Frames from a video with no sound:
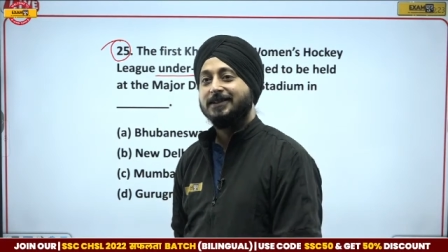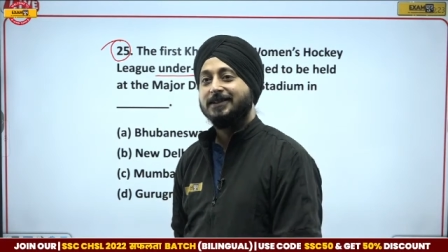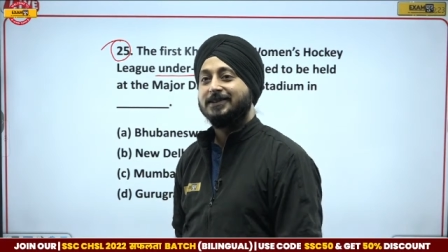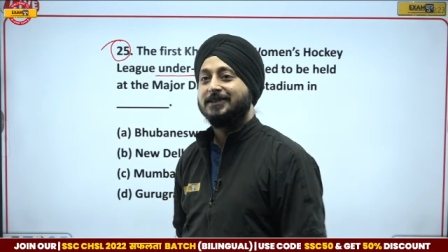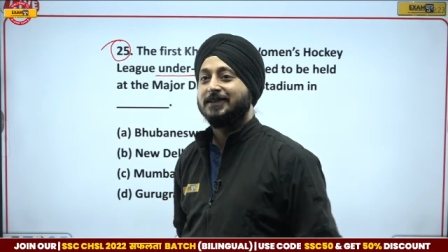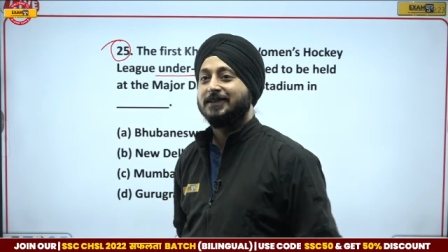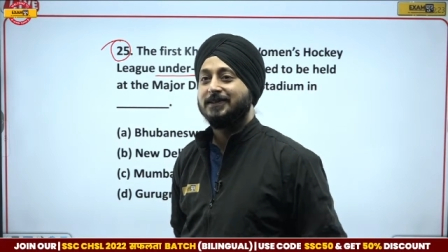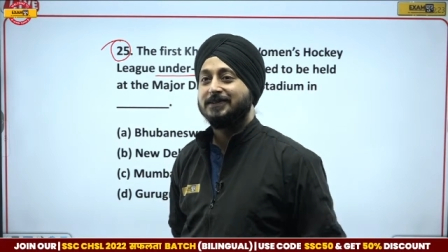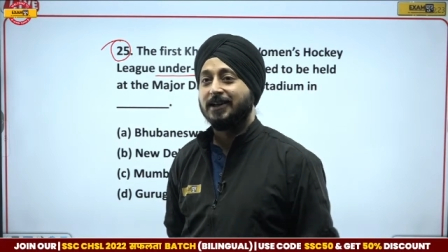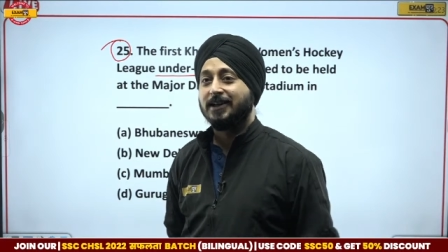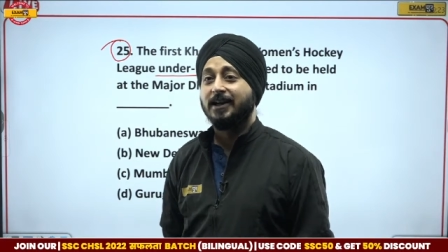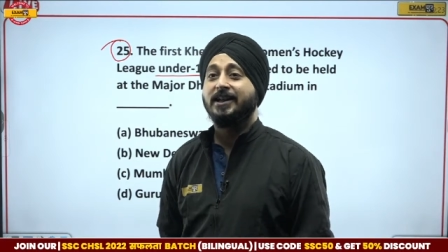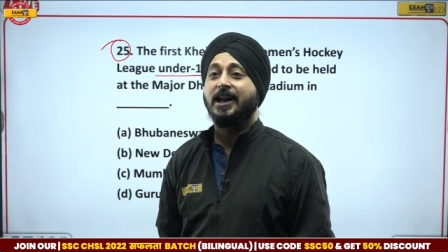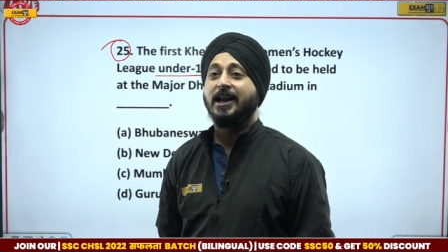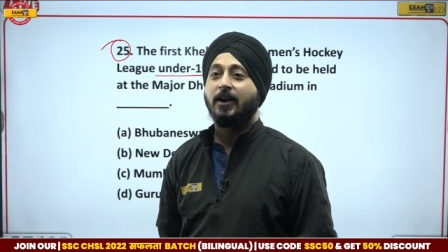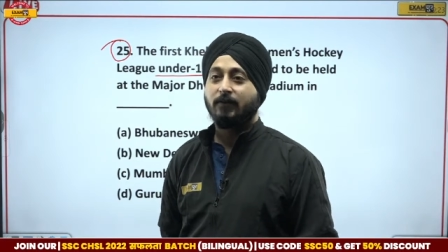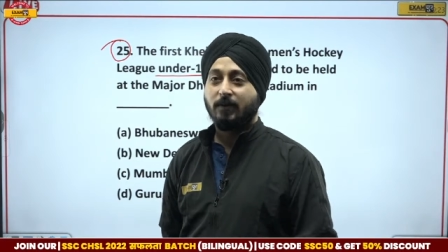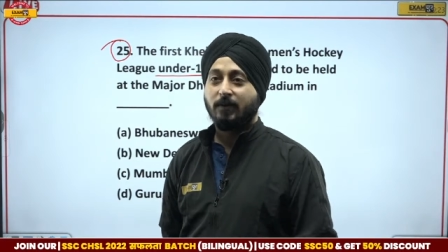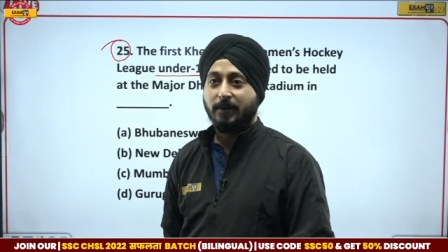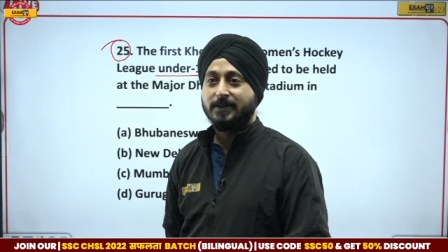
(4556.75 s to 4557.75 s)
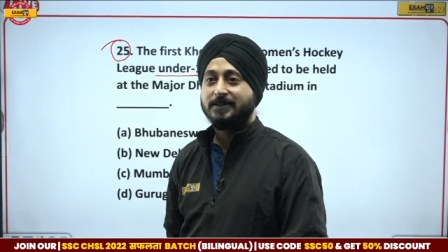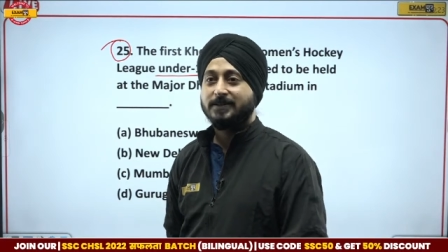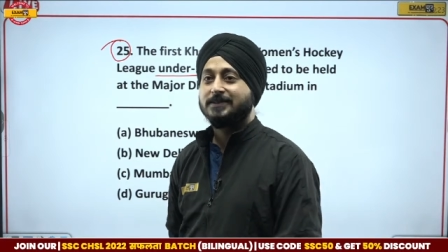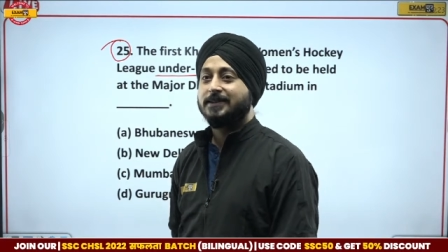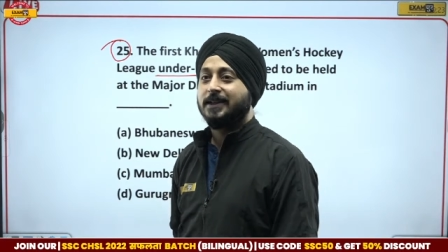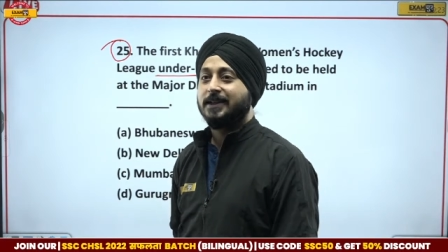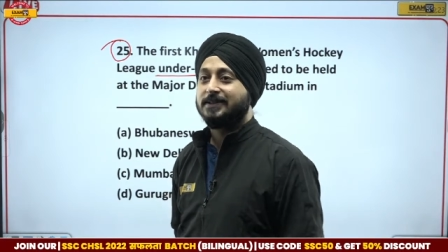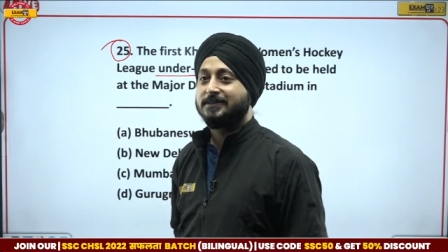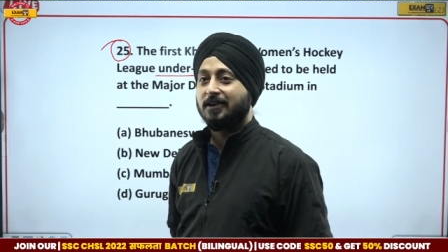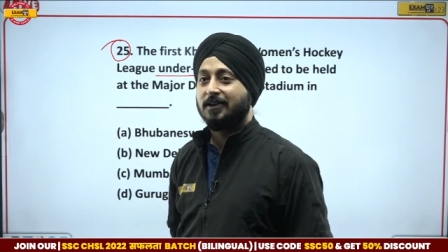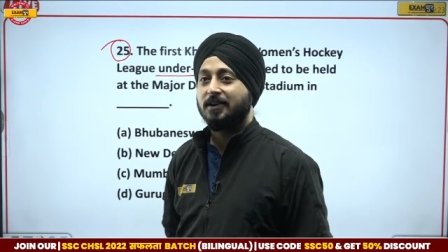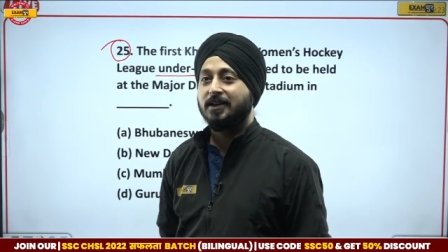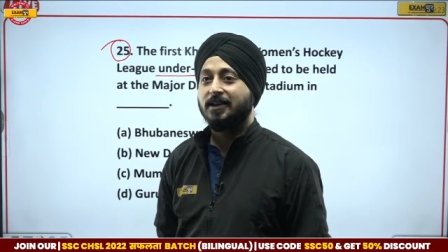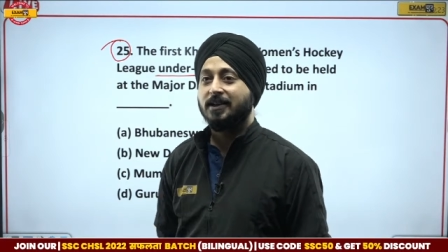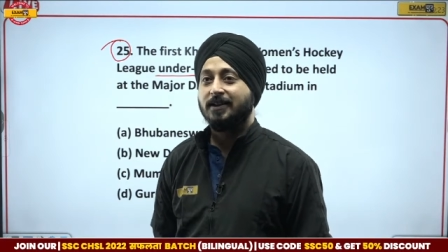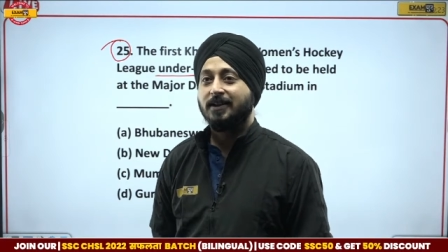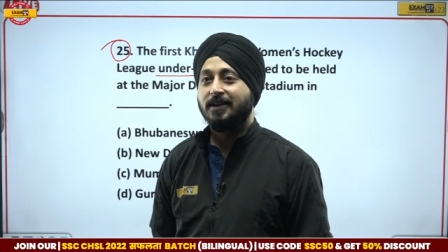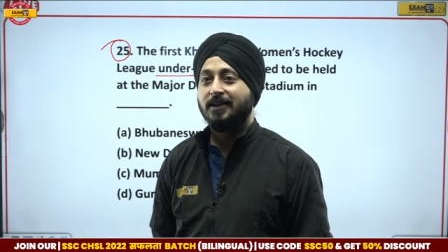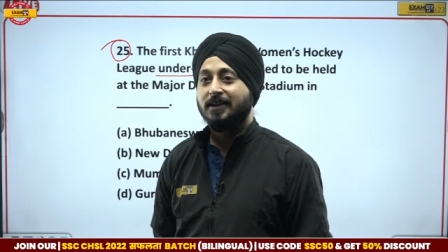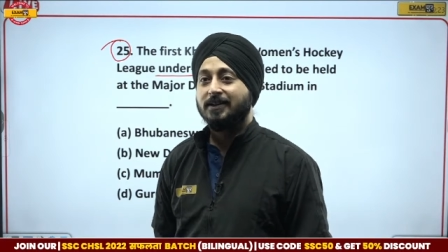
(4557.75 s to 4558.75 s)
So 13 alphabets. Yes, 13,
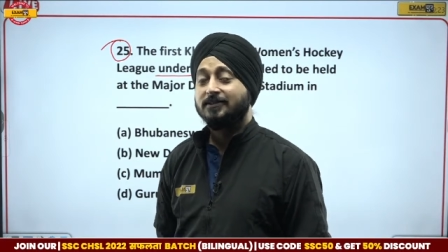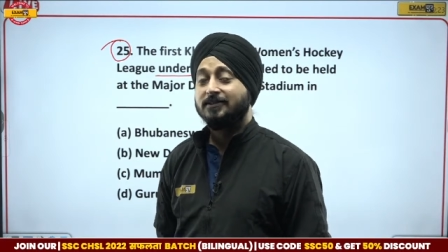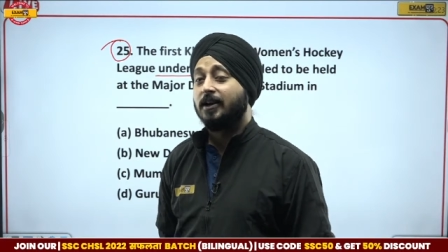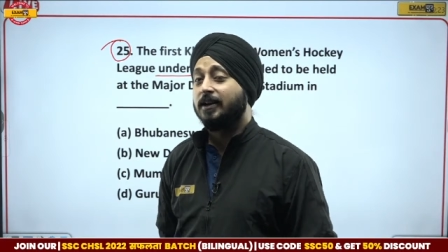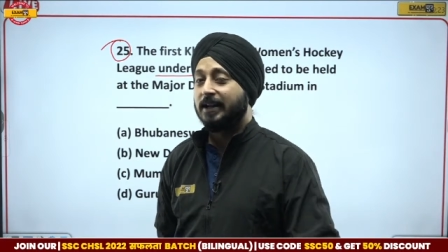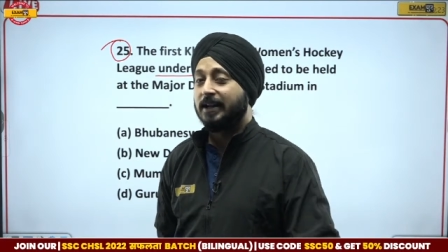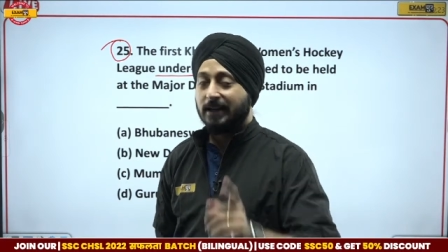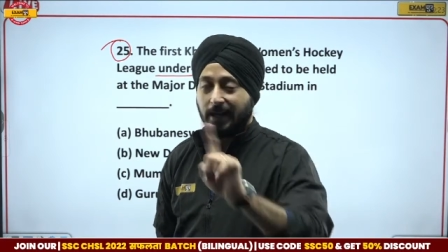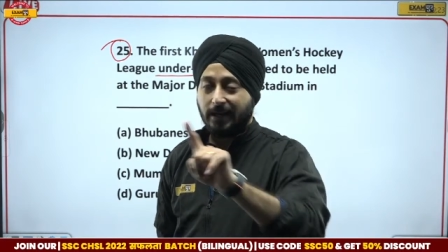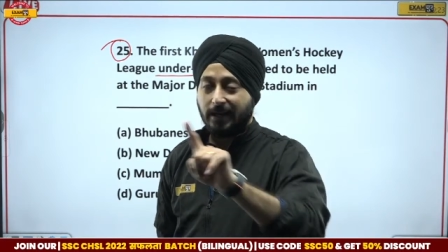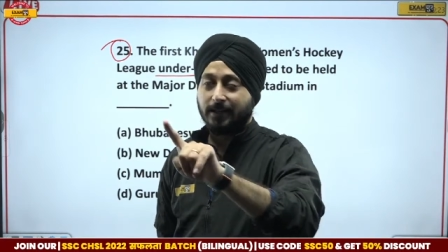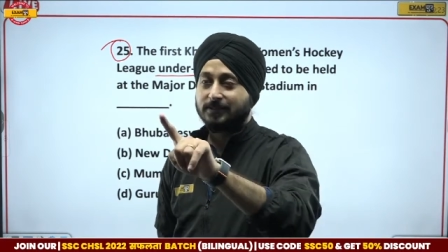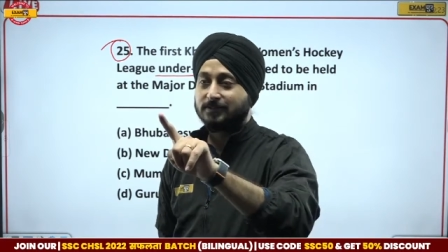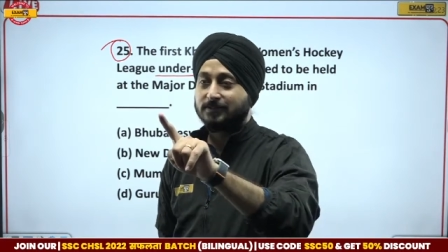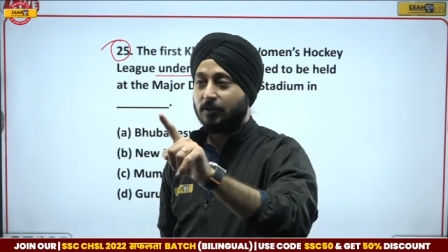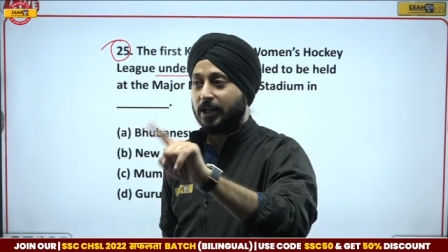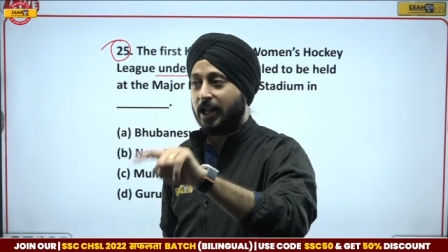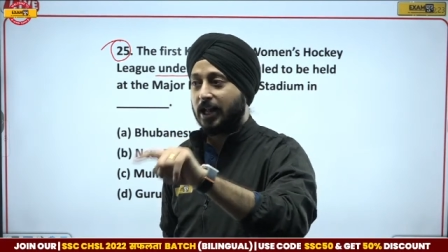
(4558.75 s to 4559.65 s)
13 letters, not